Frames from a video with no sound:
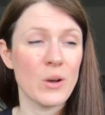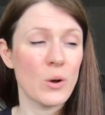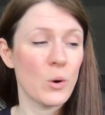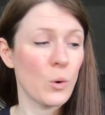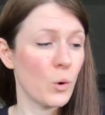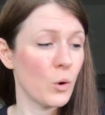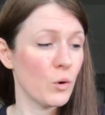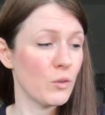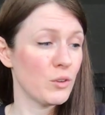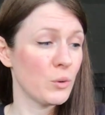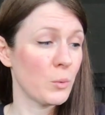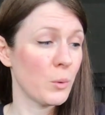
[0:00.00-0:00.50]

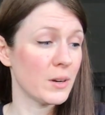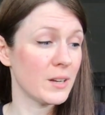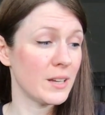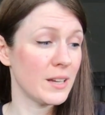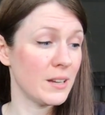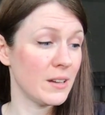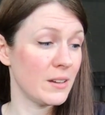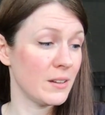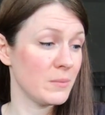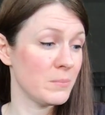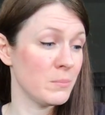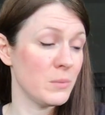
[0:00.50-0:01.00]
Or if you want
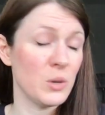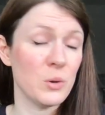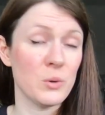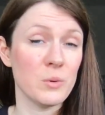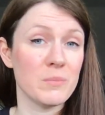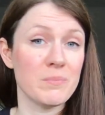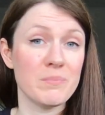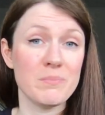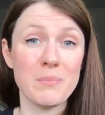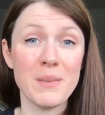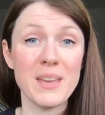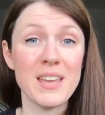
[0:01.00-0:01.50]
to mute
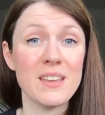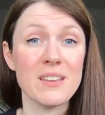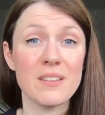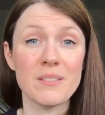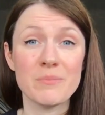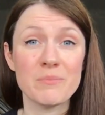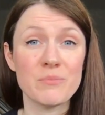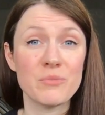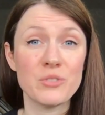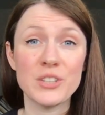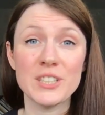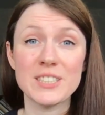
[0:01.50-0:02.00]
me,
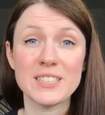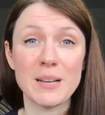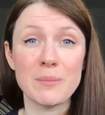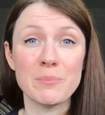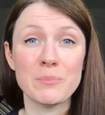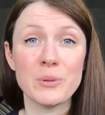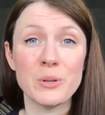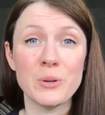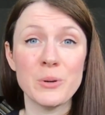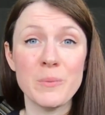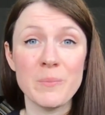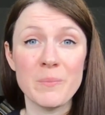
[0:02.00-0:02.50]
for
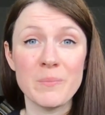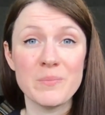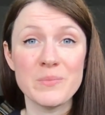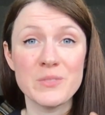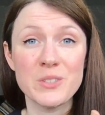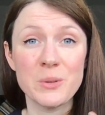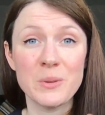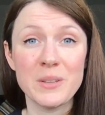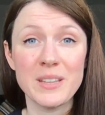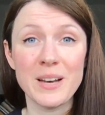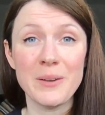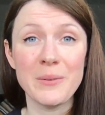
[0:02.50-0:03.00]
example, do
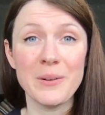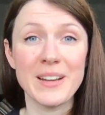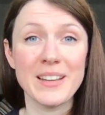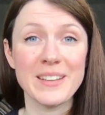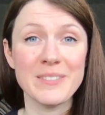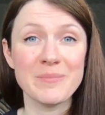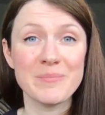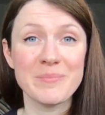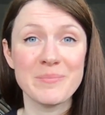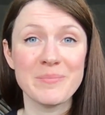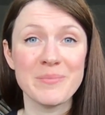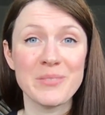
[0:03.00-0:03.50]
it that way.
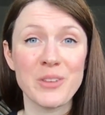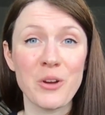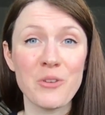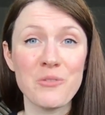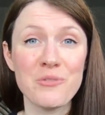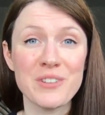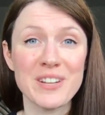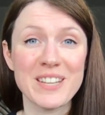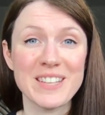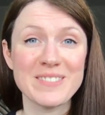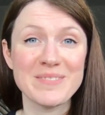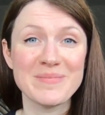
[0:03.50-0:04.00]
Go for
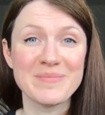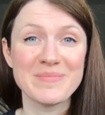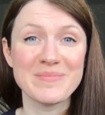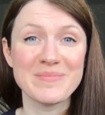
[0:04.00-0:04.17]
it.